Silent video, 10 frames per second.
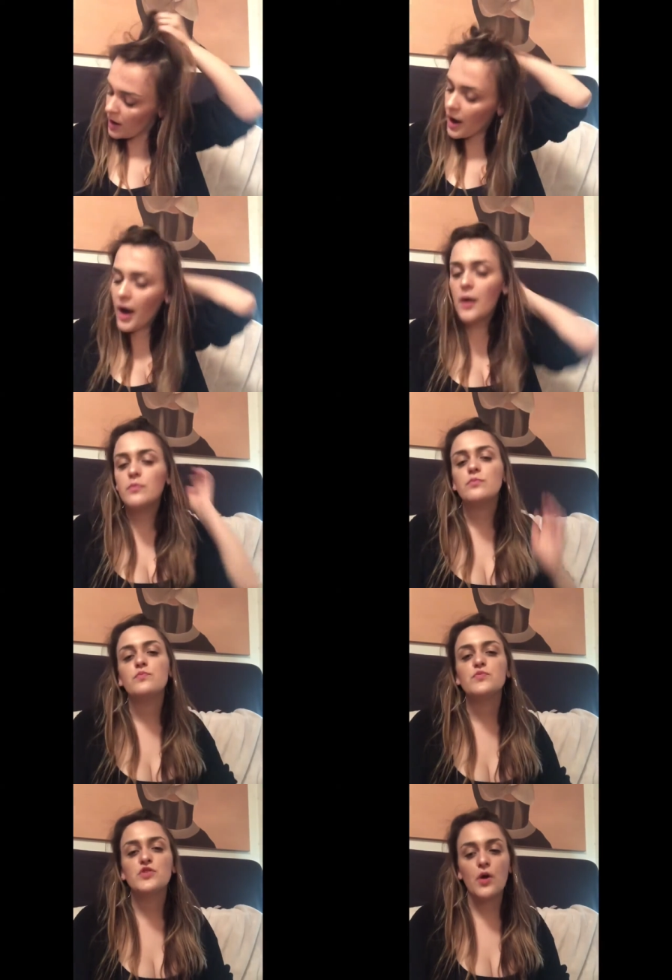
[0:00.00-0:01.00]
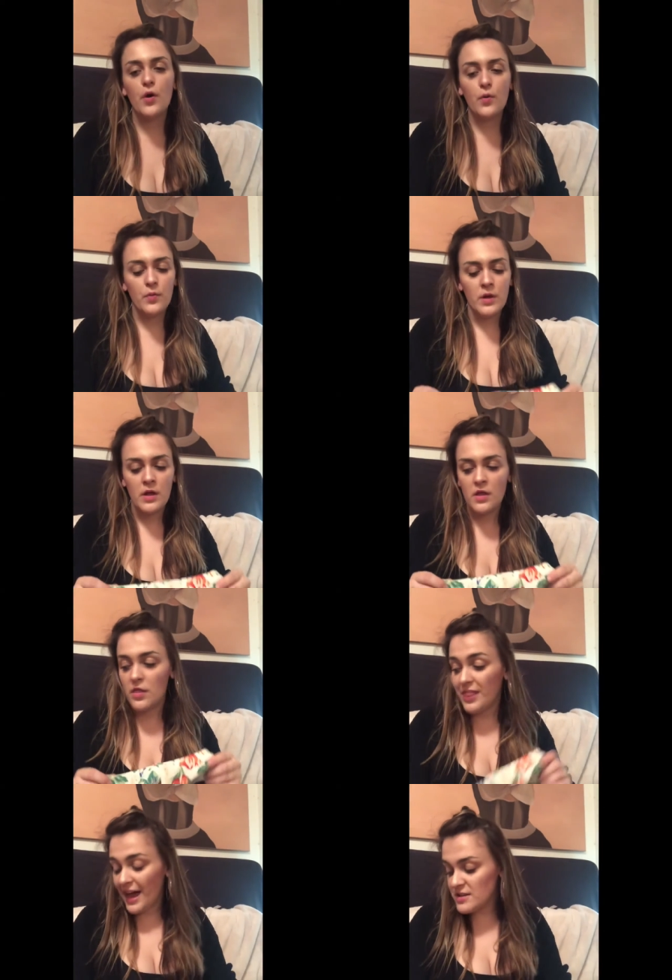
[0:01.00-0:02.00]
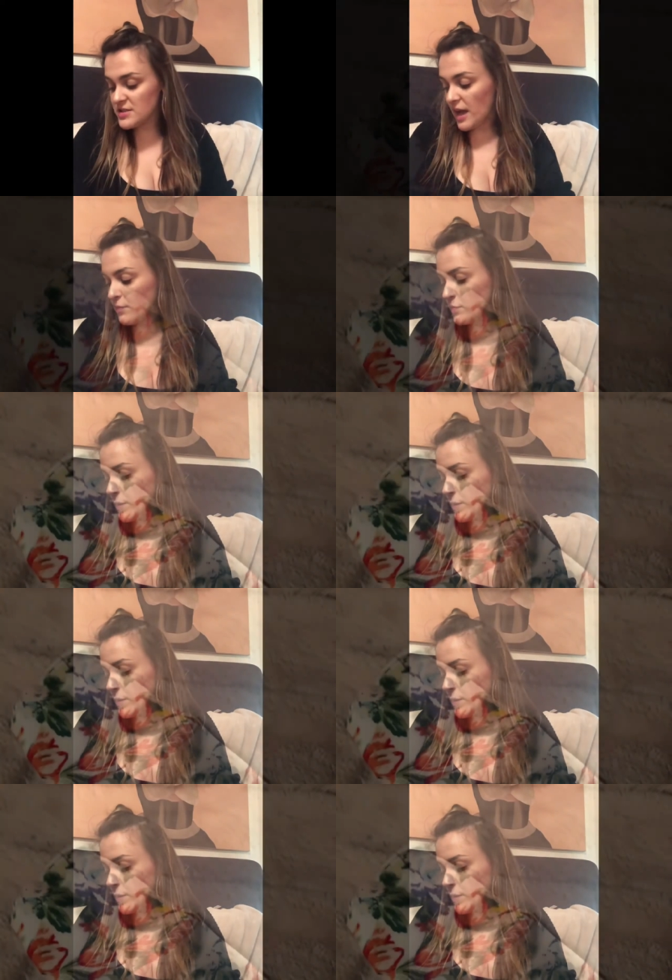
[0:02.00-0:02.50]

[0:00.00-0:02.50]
Um, so that is that with my